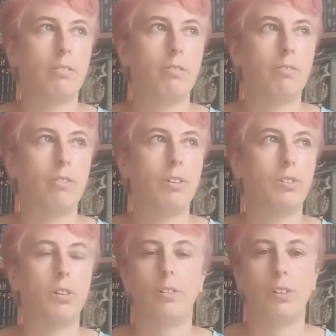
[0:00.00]
Phil's
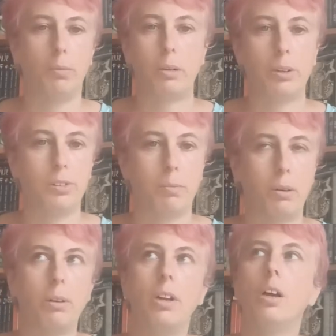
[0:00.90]
story is
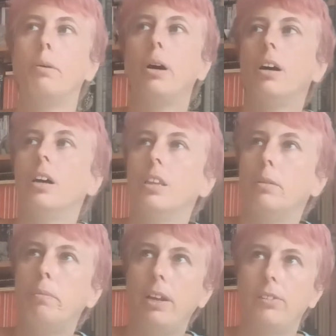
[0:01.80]
implausible. But the
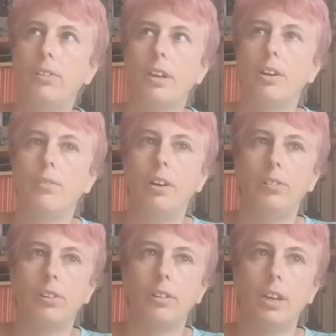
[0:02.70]
main second
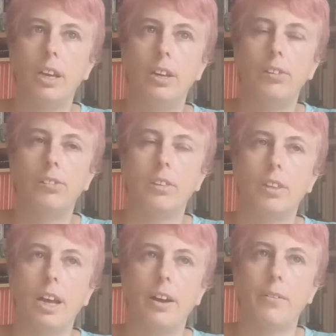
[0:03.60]
reason is
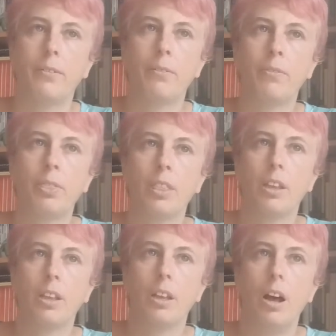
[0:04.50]
that
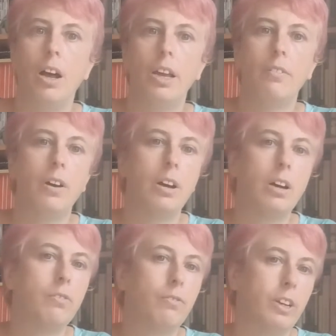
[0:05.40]
I have heard
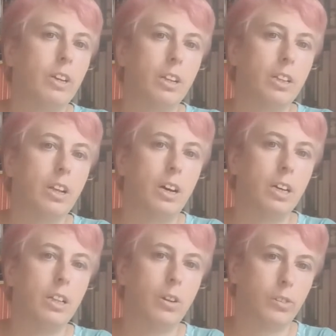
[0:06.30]
Phil lie
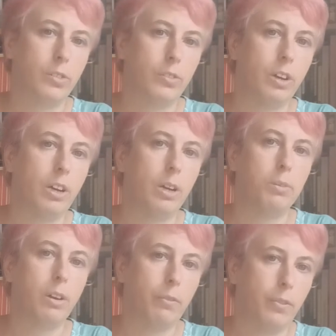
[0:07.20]
lots of times
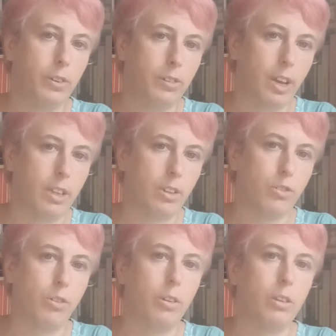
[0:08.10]
and obfuscate the
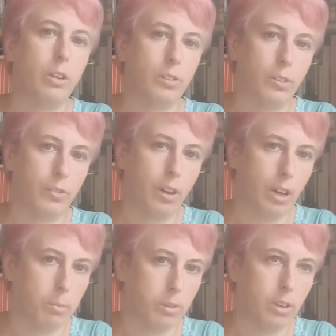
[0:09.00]
truth lots of
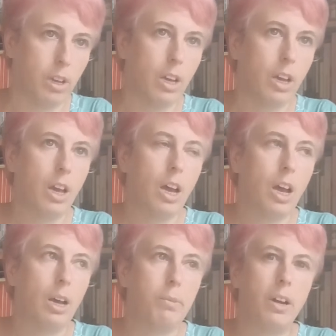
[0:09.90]
times.
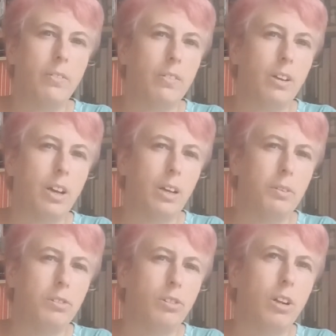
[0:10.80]
I
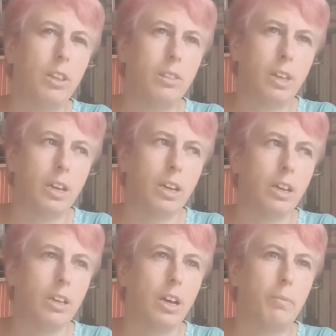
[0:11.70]
was trying to
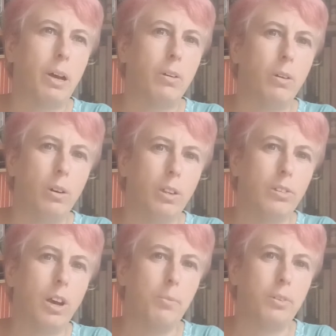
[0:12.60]
think about all the
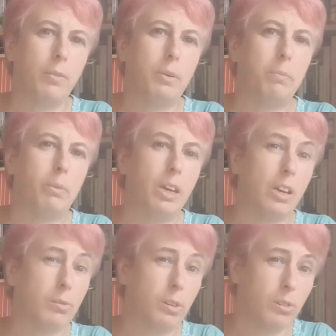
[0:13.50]
times I've been in
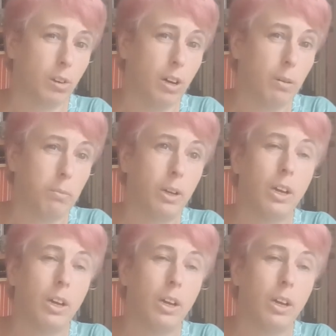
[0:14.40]
meetings with Tom.